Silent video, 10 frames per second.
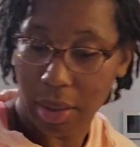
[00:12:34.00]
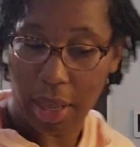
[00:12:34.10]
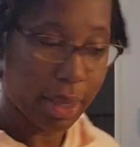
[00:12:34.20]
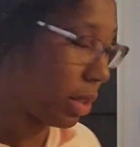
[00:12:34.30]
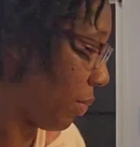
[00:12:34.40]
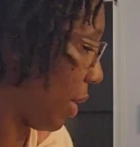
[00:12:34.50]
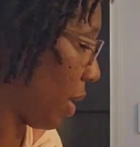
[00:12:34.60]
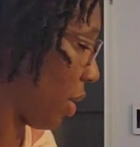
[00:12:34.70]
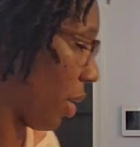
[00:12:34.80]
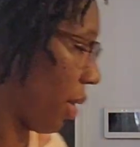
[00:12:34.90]
So that's ready
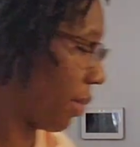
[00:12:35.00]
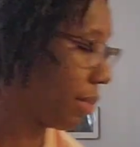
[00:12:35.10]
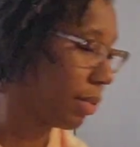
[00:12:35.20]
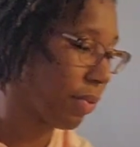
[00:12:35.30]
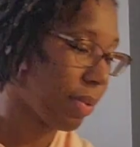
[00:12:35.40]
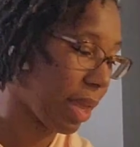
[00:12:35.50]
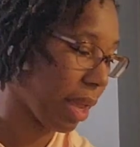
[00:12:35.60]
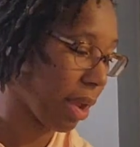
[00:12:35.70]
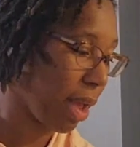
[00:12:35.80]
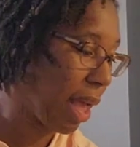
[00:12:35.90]
to go
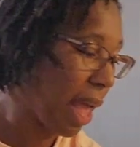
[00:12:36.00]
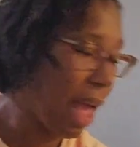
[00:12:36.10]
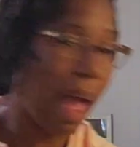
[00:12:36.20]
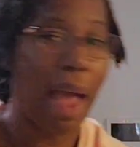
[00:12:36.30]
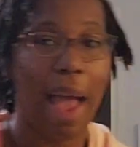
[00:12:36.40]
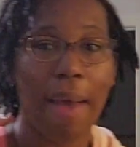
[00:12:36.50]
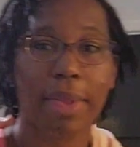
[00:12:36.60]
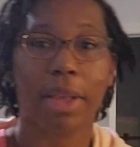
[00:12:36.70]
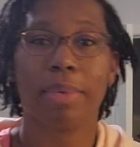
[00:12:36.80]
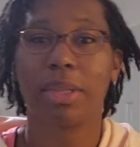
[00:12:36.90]
there. I have
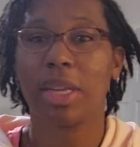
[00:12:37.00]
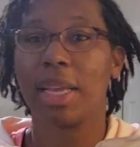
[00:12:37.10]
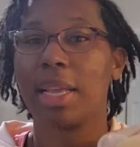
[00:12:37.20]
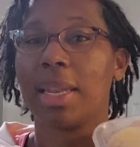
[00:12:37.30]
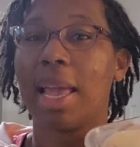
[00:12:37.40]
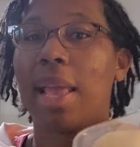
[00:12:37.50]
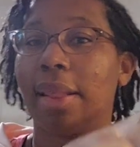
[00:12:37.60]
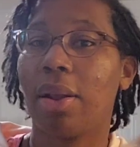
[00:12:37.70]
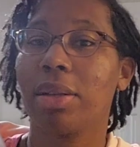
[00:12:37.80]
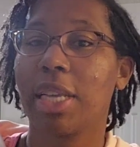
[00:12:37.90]
some chicken
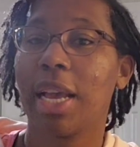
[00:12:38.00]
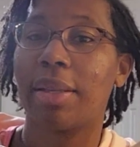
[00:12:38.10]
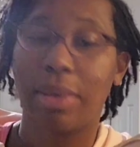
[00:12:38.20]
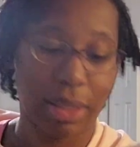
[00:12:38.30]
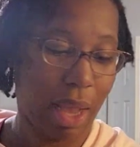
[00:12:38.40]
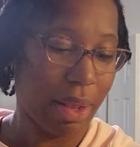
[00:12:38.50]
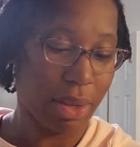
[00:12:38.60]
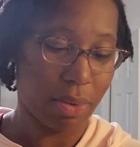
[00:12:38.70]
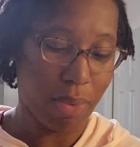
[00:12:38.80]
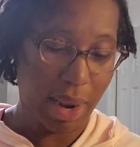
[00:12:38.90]
legs and also have some
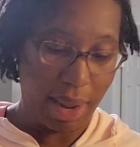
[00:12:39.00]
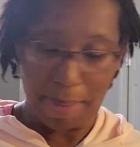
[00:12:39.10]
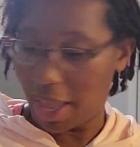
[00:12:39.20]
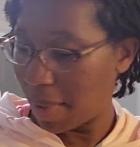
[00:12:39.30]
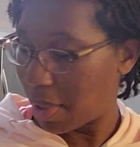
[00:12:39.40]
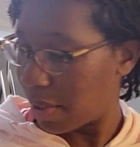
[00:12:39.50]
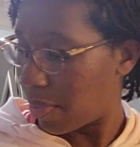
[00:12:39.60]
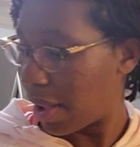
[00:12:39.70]
sausage. What, baby?